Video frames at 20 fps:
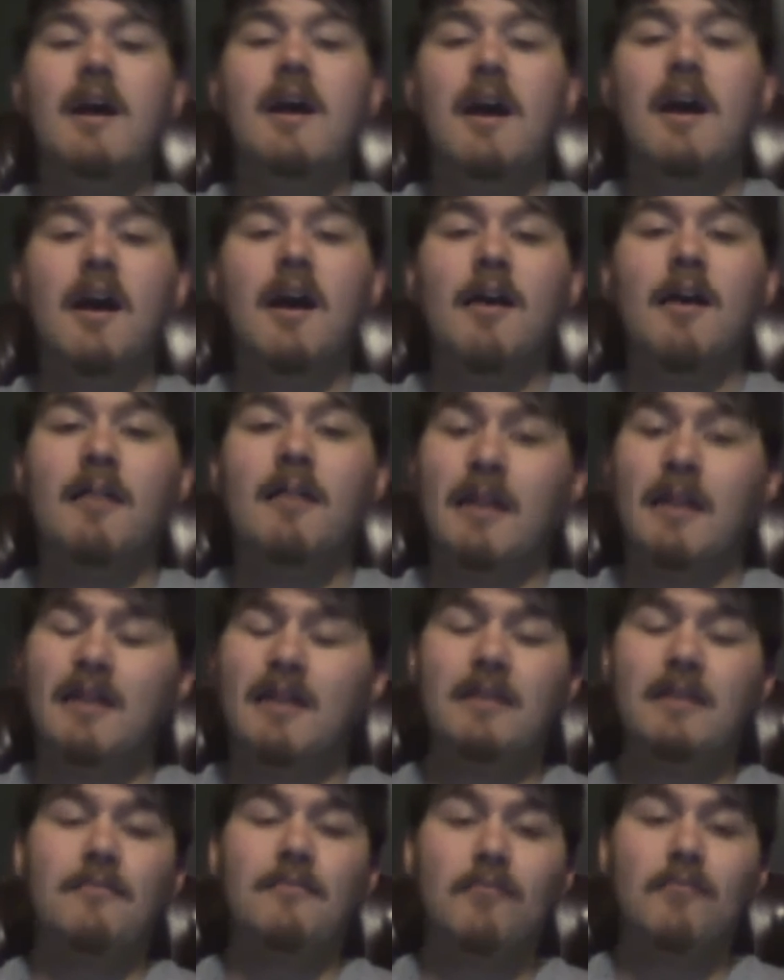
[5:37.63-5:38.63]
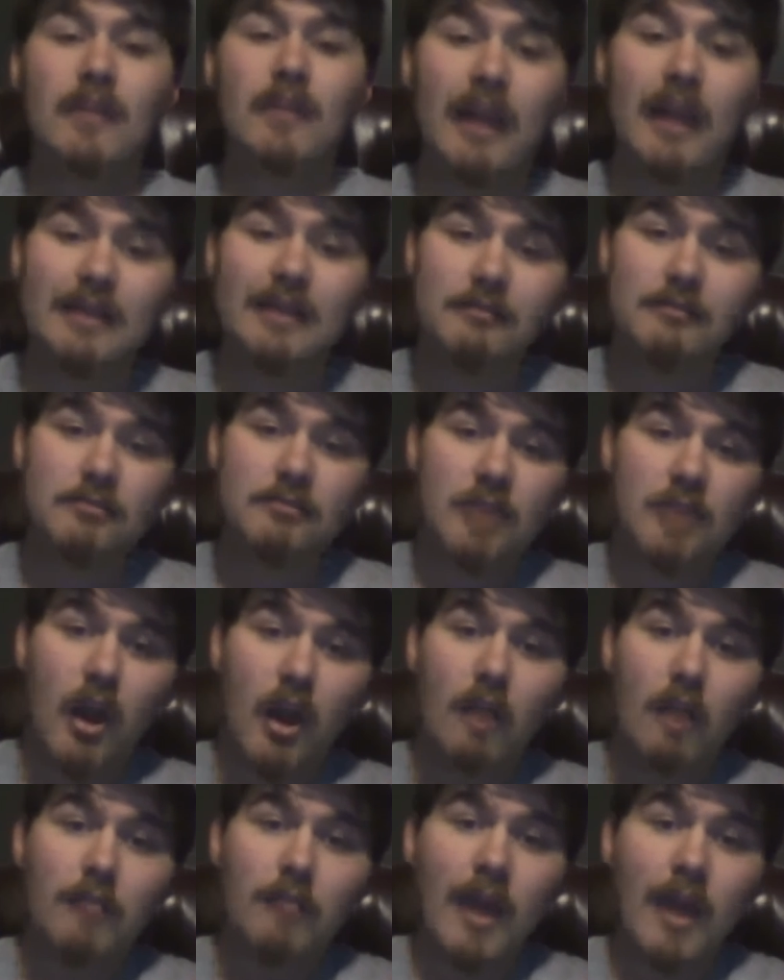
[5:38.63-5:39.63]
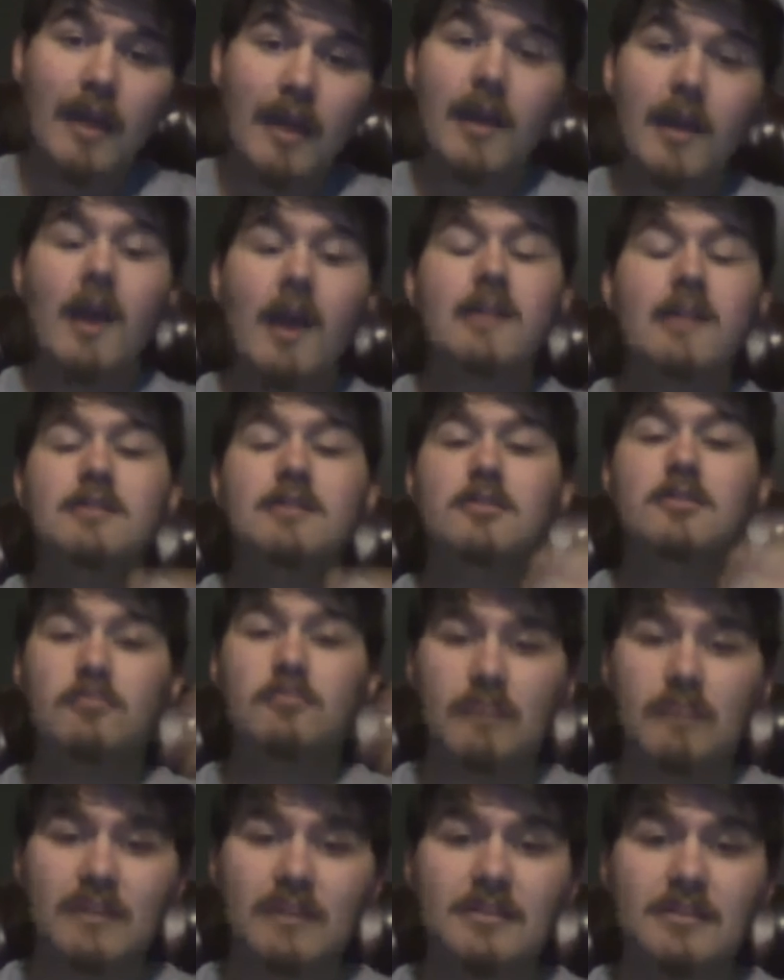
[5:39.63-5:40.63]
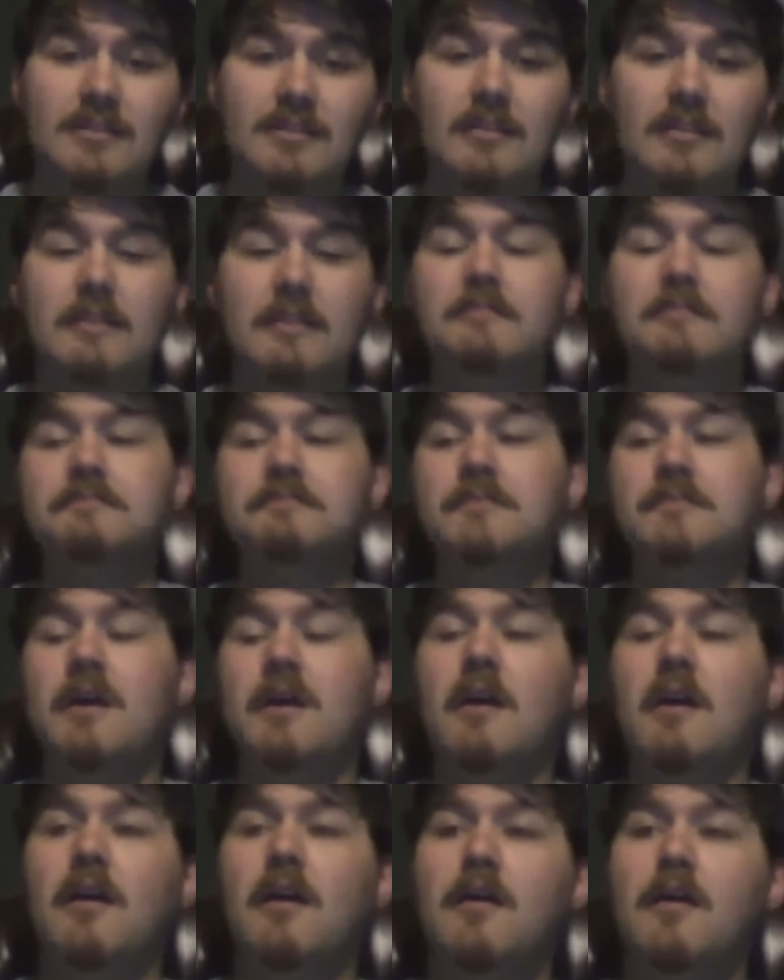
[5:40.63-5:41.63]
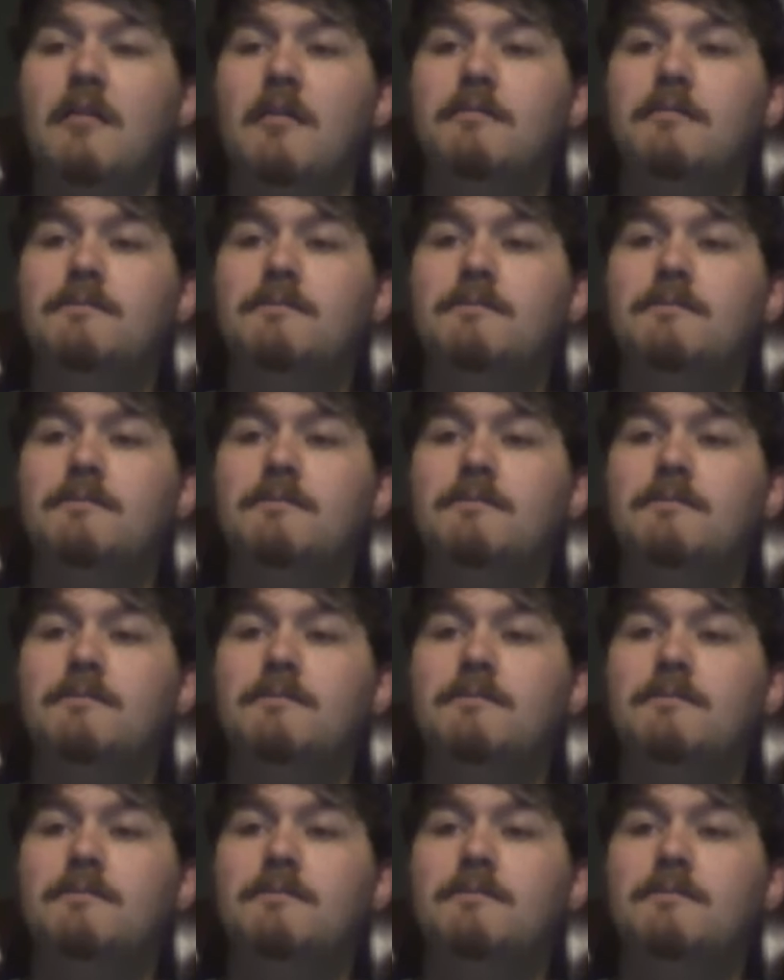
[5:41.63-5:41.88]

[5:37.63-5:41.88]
Uh, I didn't even realize it was called Black God until recently. Um,